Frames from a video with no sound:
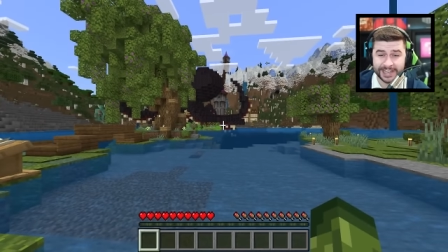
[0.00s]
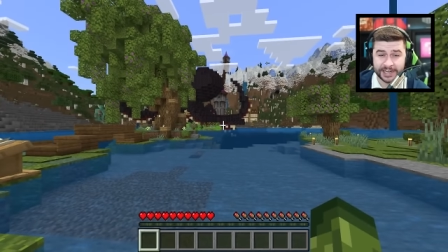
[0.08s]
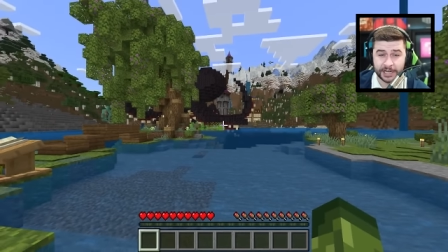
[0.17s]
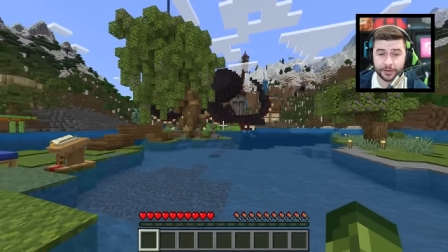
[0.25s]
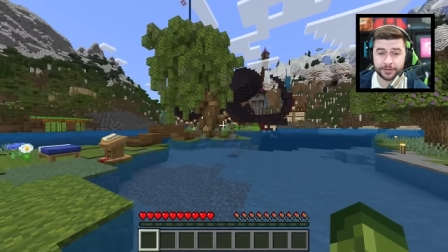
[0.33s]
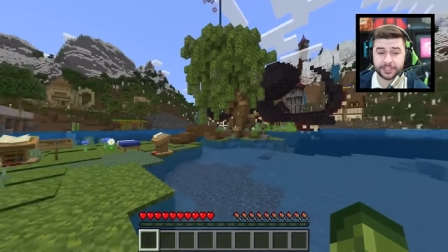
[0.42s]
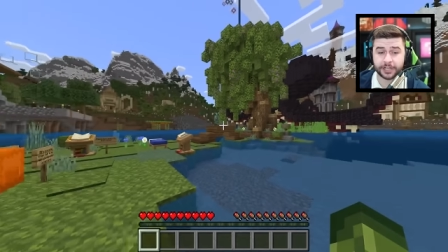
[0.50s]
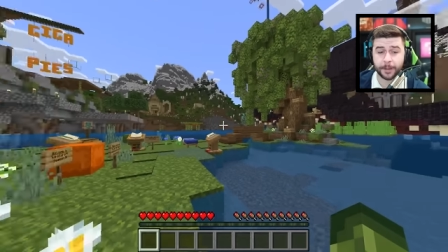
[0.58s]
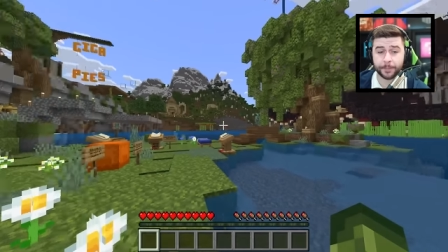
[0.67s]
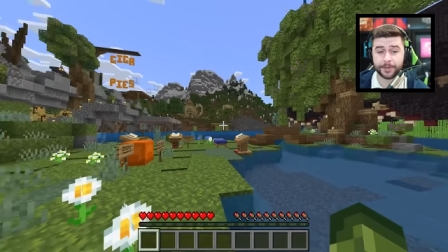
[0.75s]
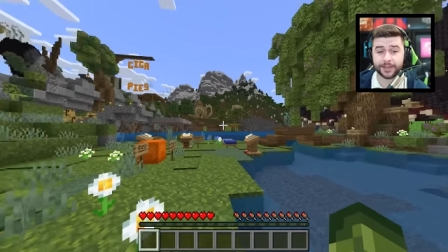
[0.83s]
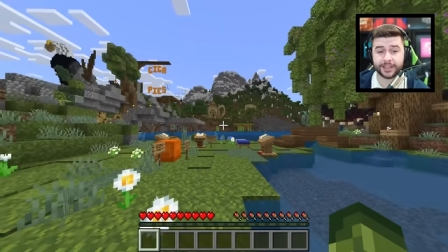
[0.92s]
Now, there's a
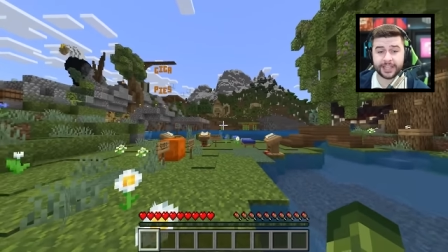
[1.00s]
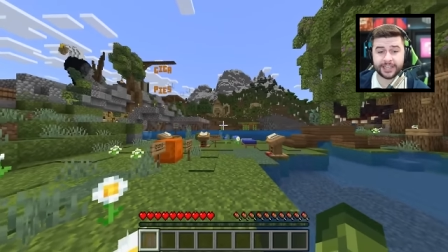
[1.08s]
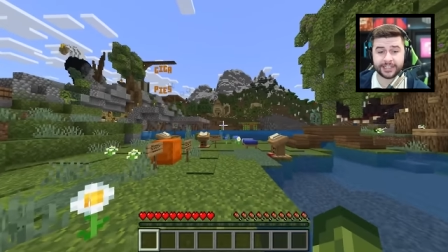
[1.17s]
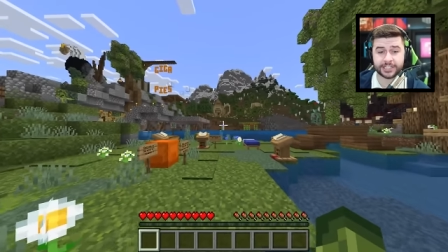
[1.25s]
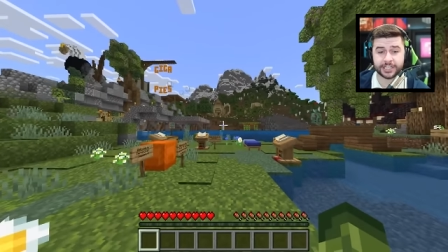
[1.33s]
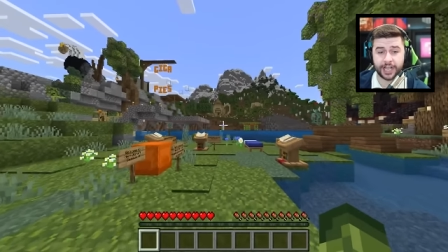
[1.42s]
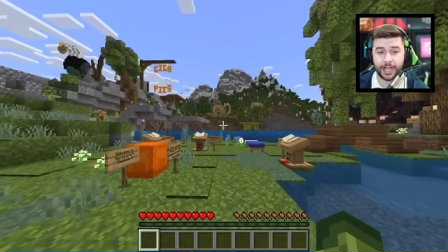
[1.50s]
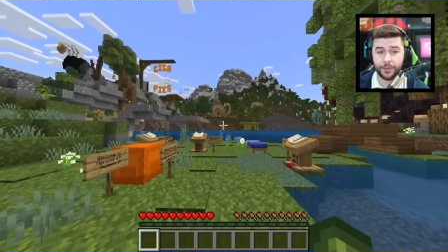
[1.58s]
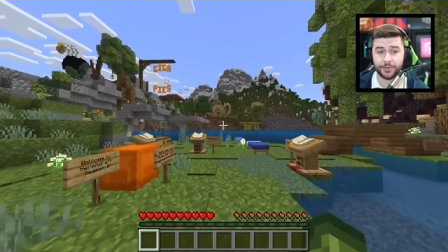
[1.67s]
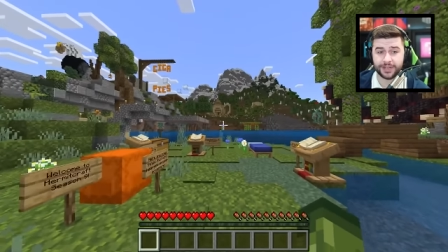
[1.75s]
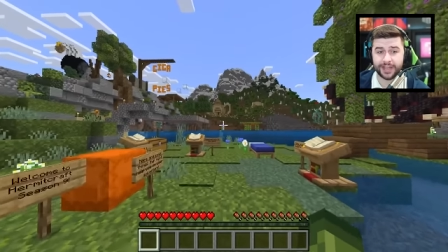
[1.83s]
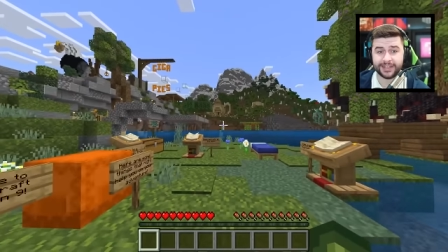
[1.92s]
couple of things I
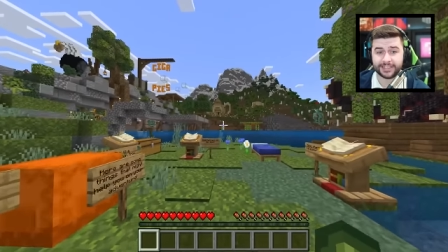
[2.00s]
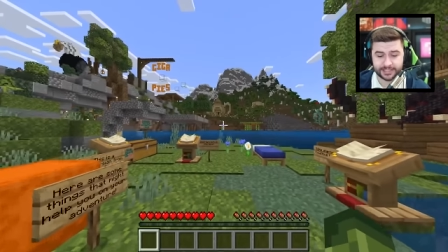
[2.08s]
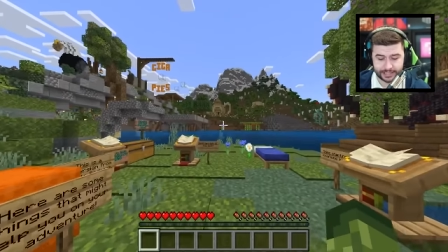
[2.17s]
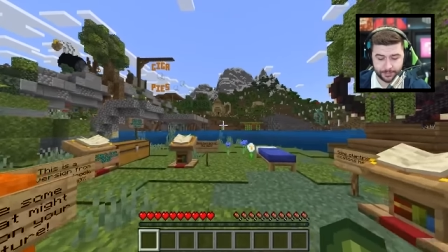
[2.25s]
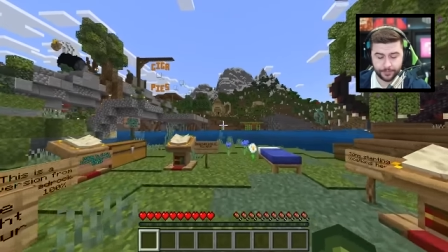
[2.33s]
would like to say